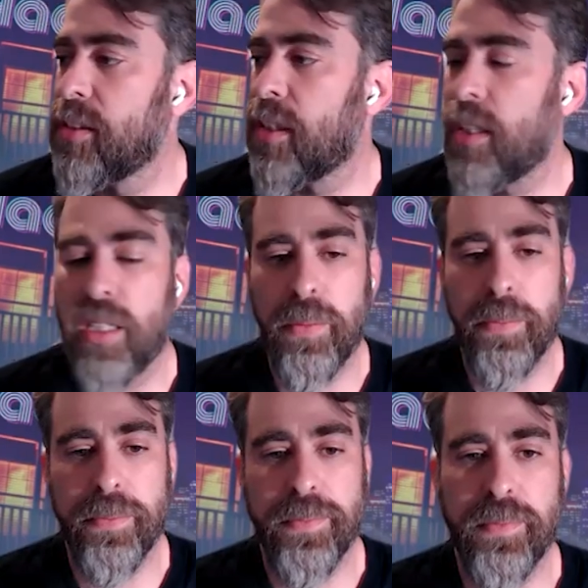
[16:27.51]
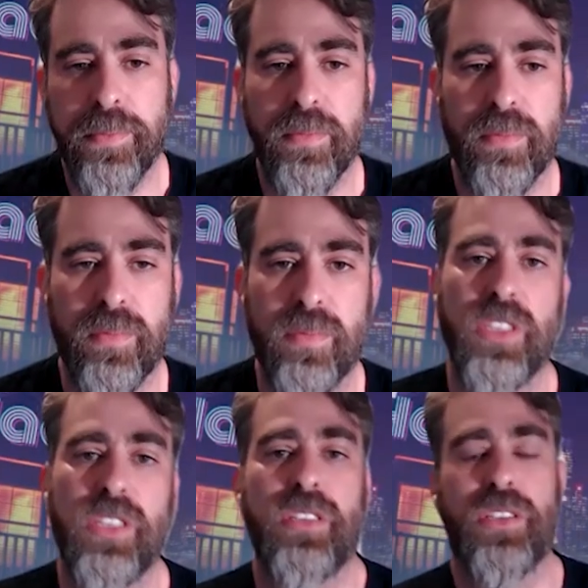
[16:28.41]
Um,
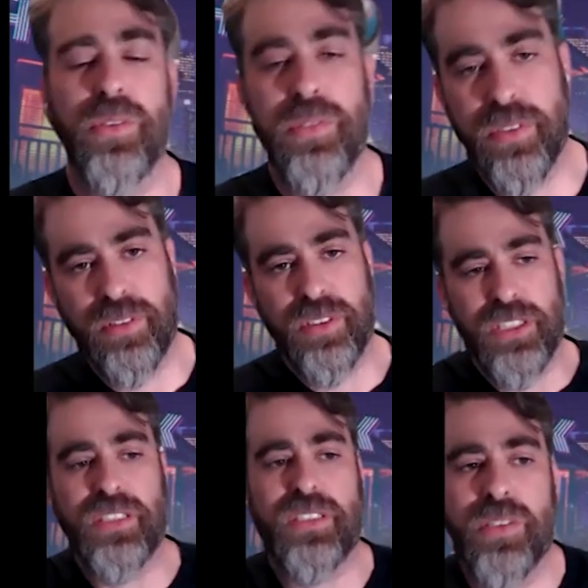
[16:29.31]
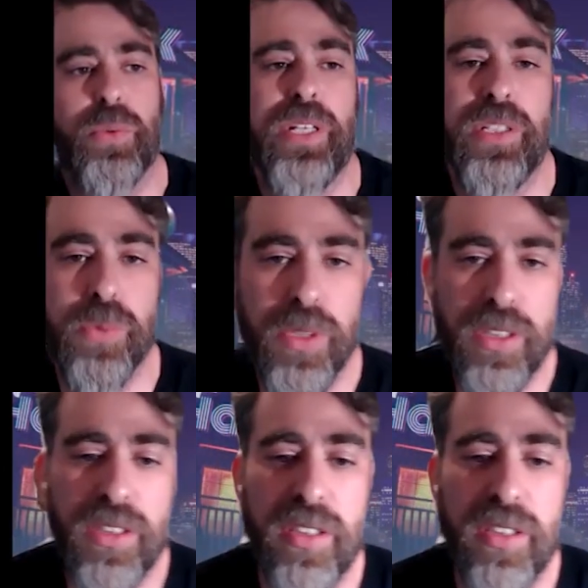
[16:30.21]
so this is the way it works.